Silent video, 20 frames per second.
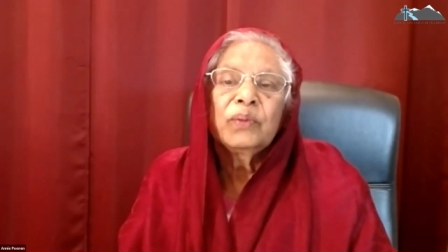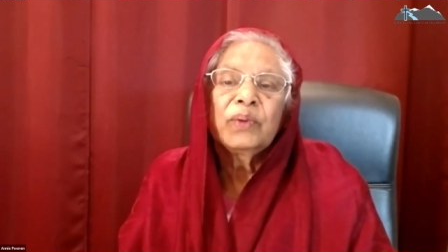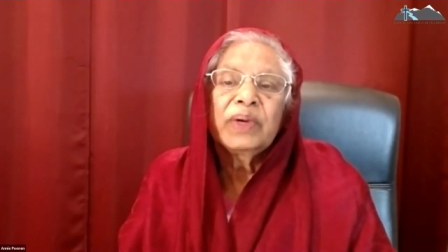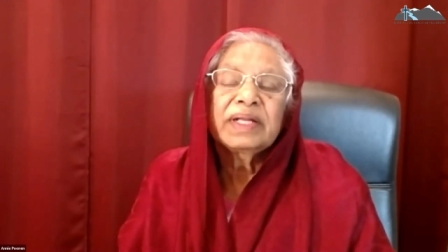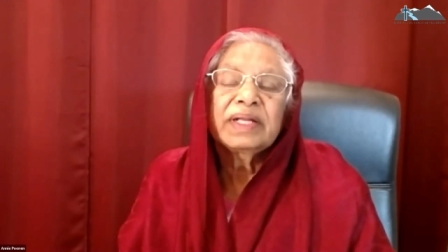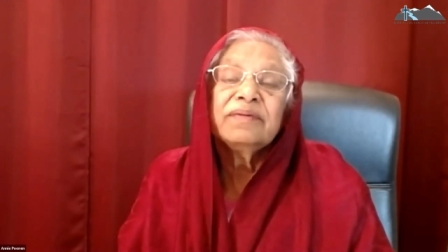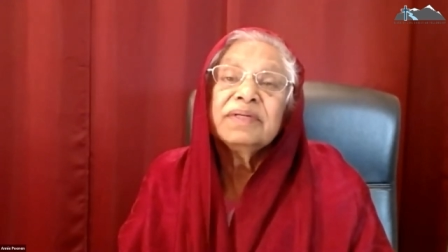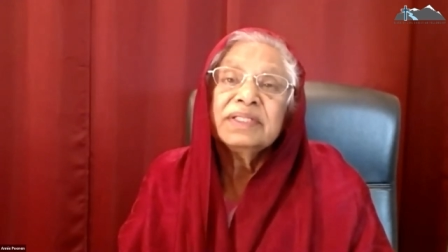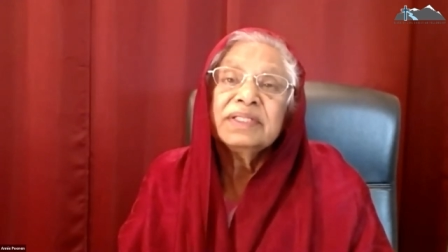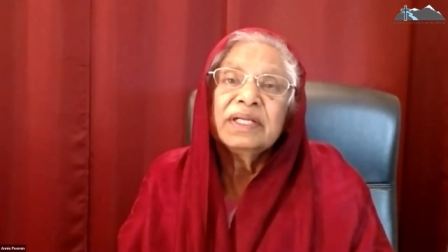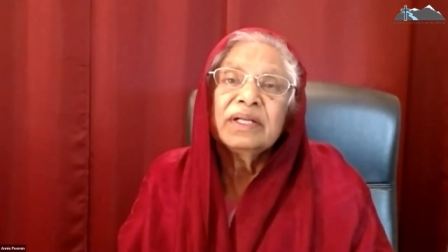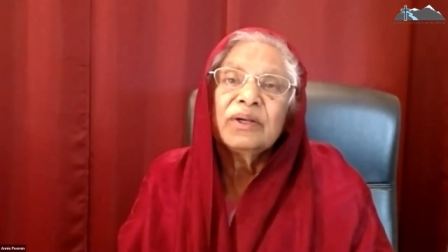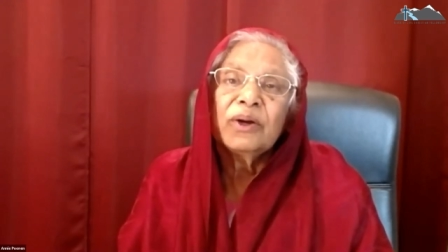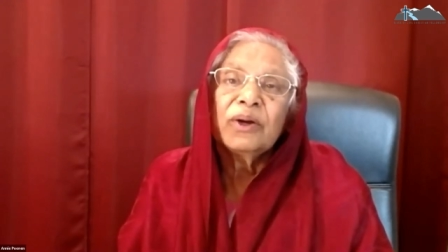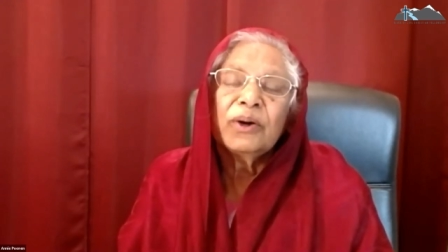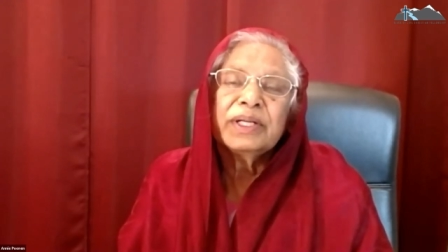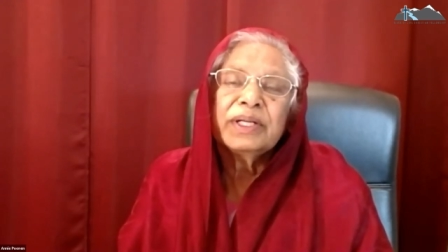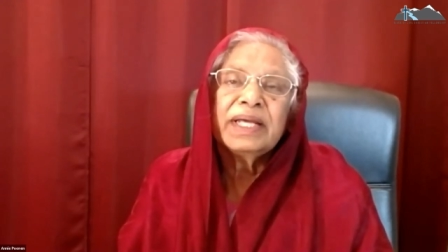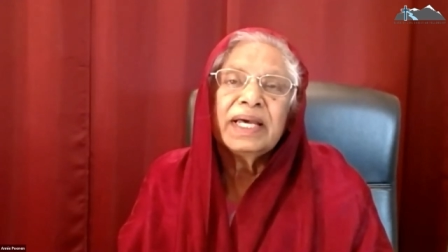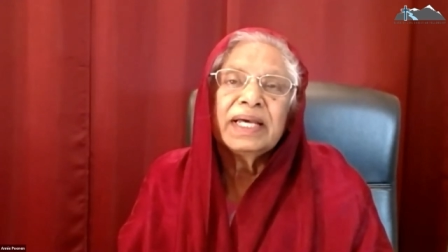Wherever the
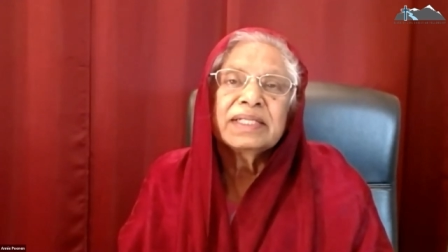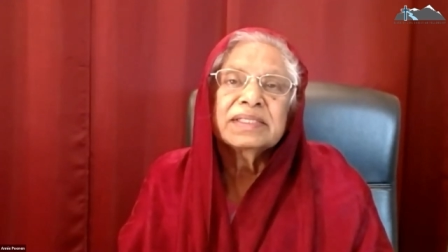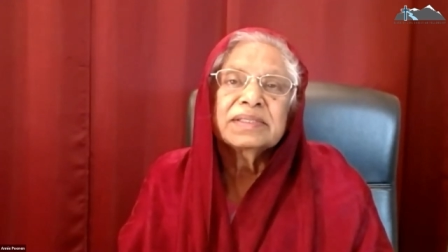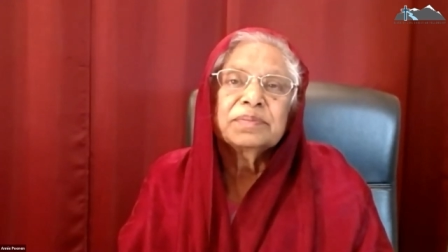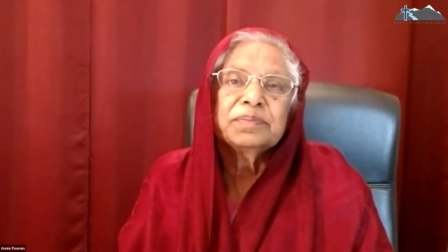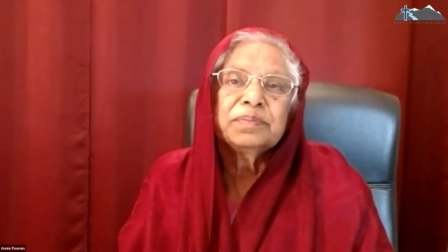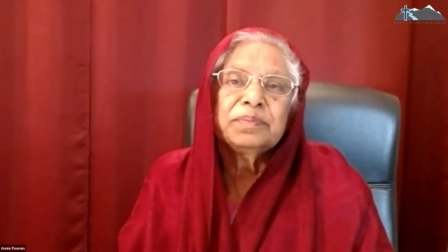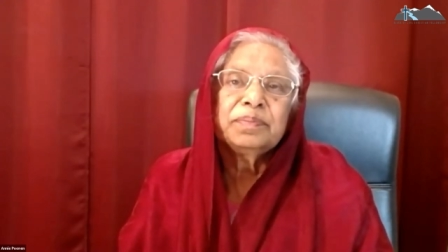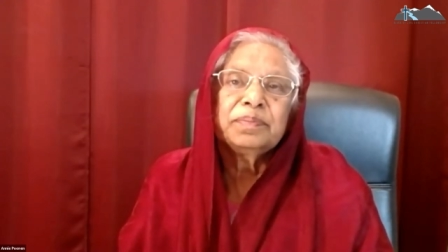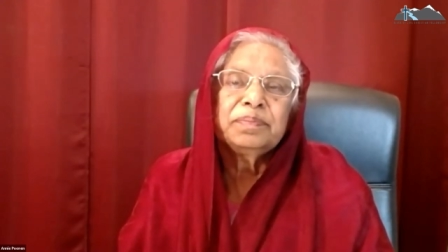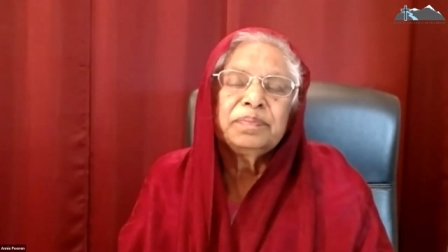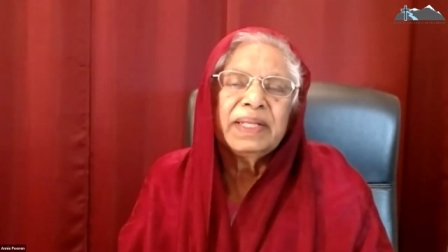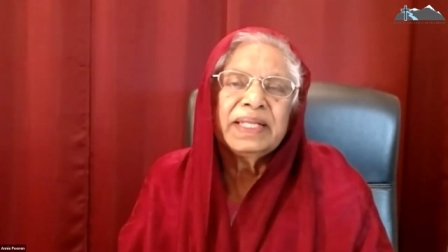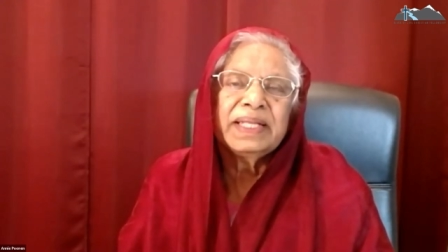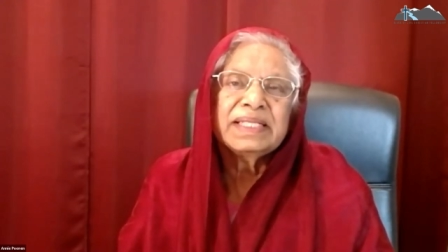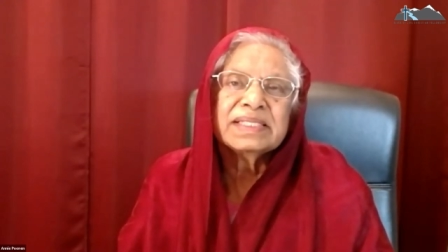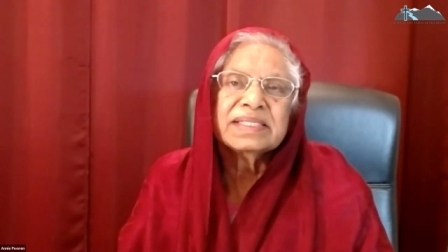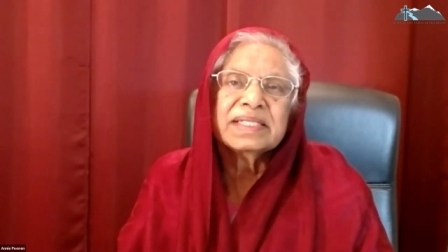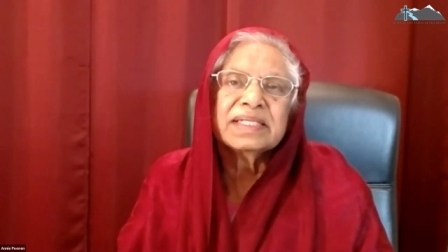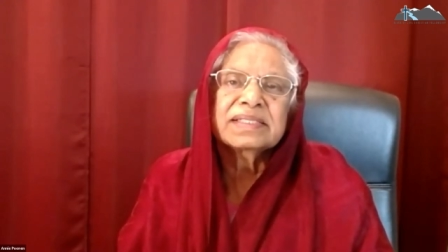Lord has
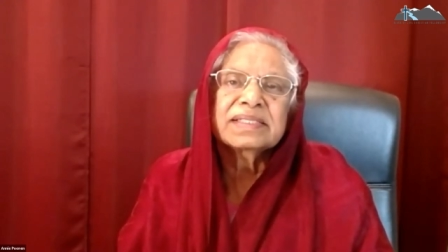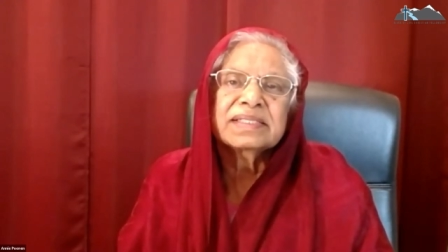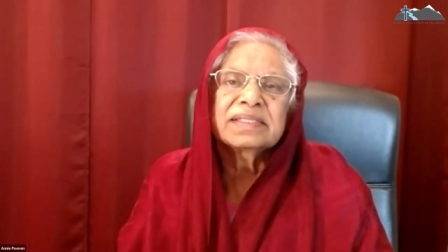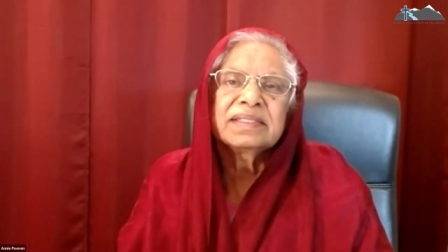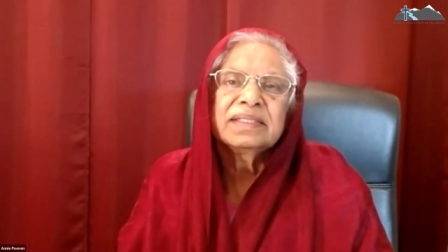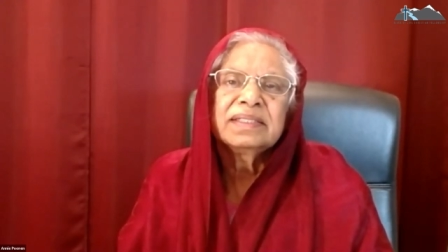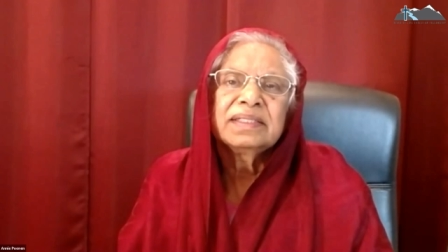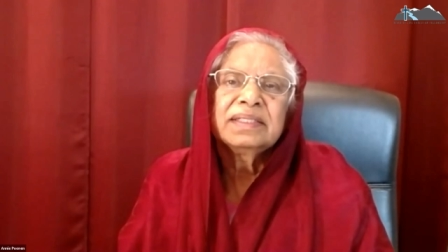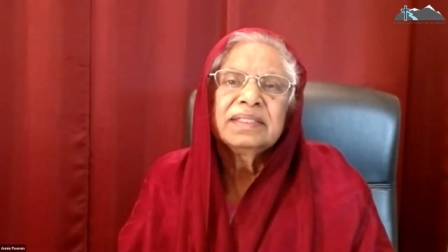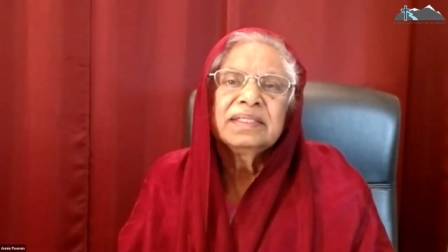placed us,